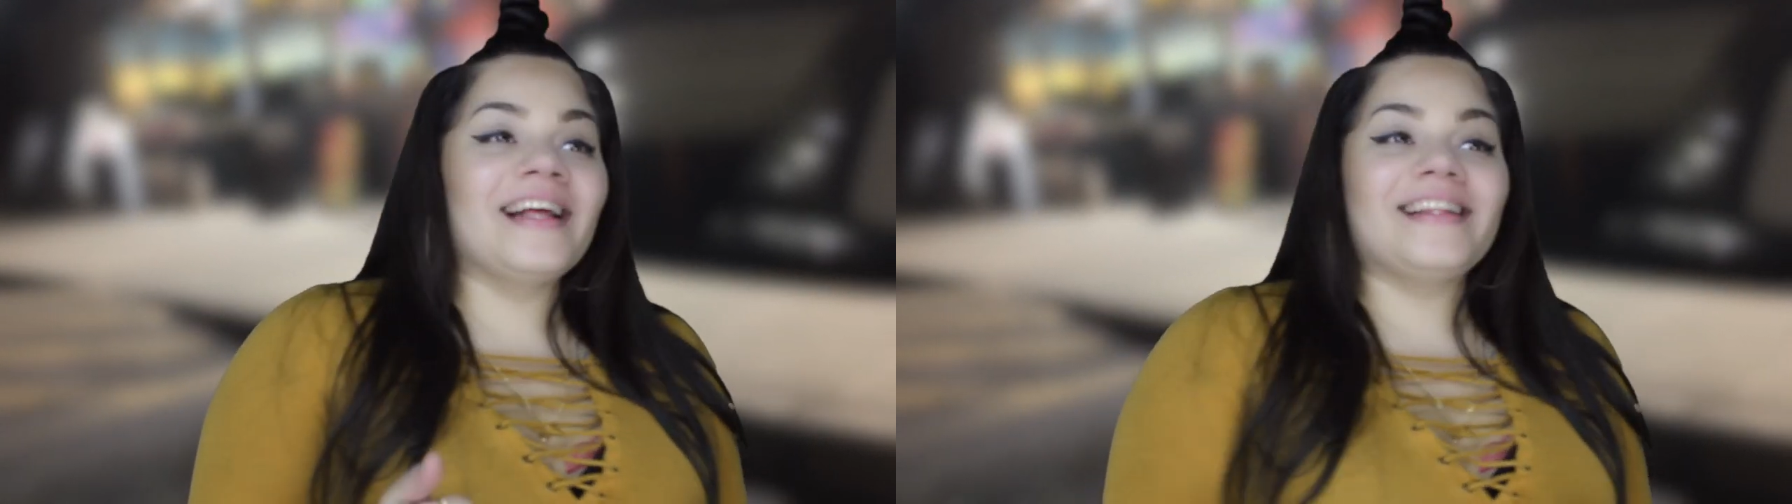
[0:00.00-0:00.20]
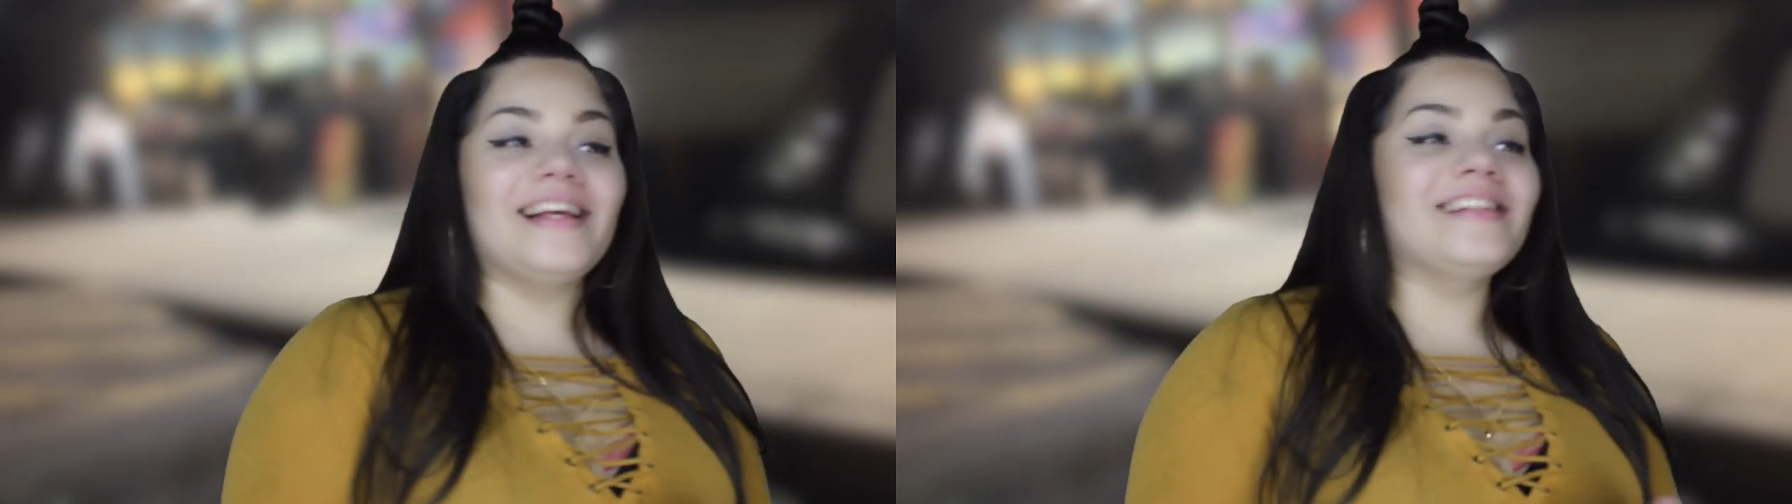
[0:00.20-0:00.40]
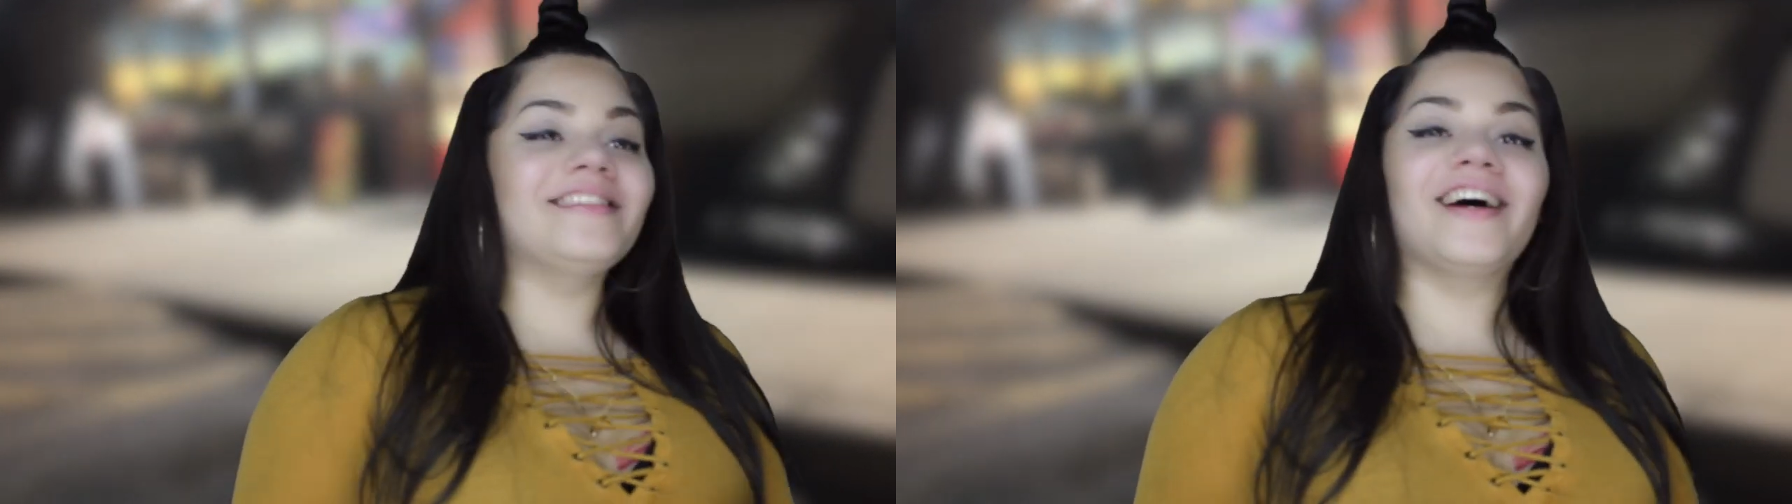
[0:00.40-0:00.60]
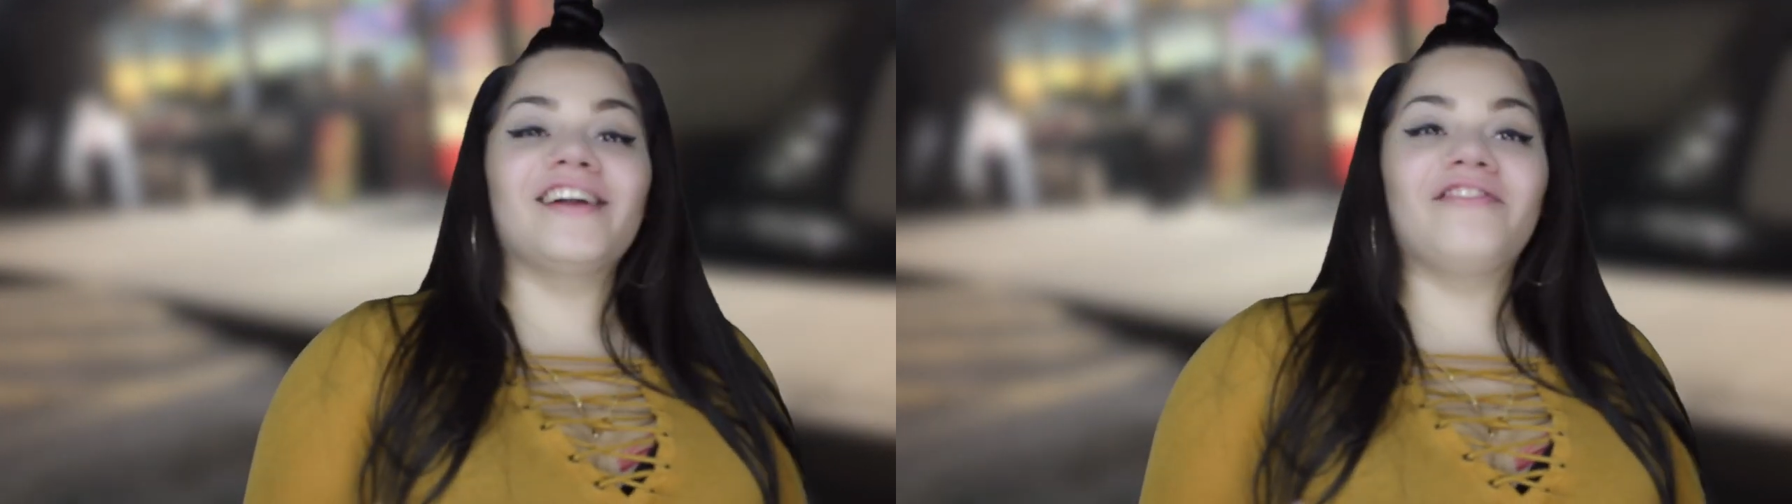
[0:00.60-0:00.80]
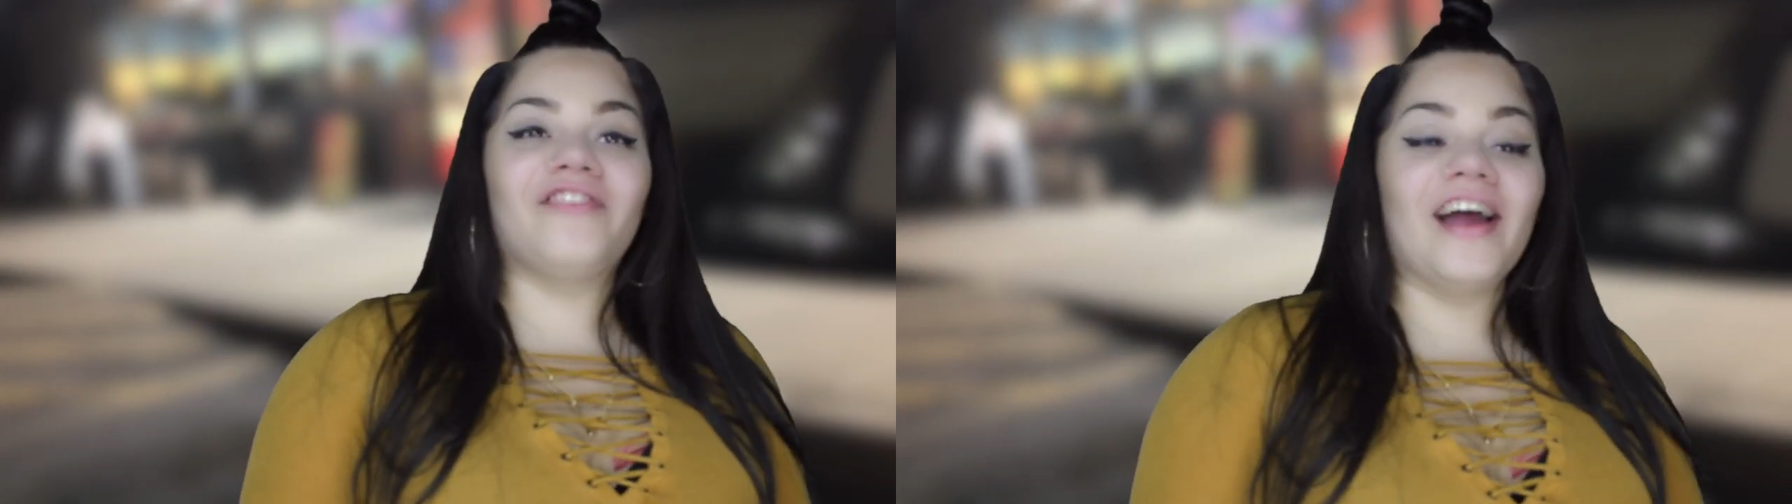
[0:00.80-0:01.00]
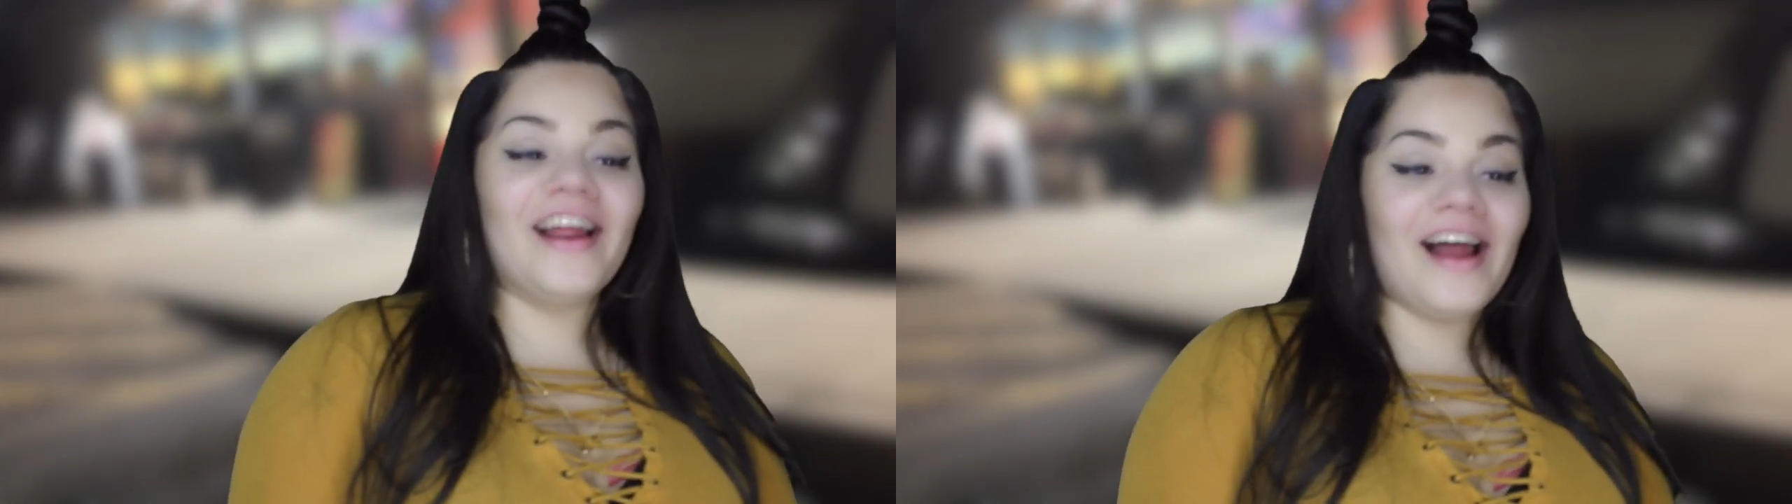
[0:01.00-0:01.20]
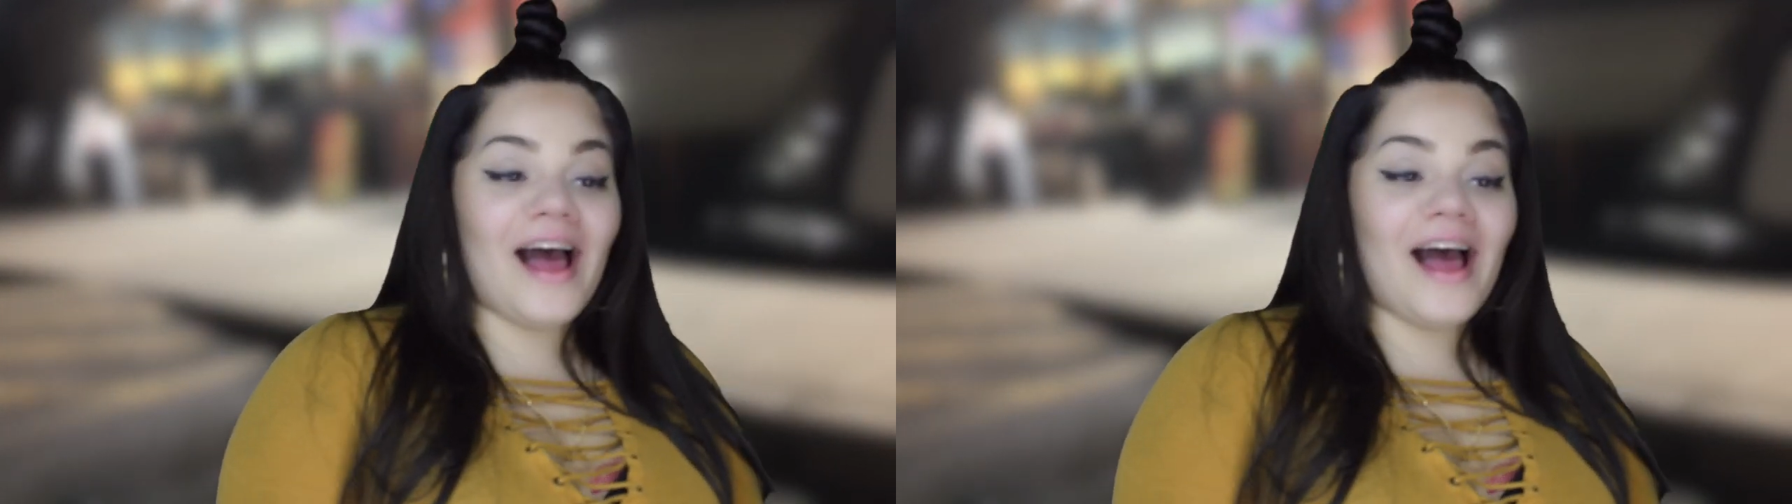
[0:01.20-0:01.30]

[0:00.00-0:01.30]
that they started fighting,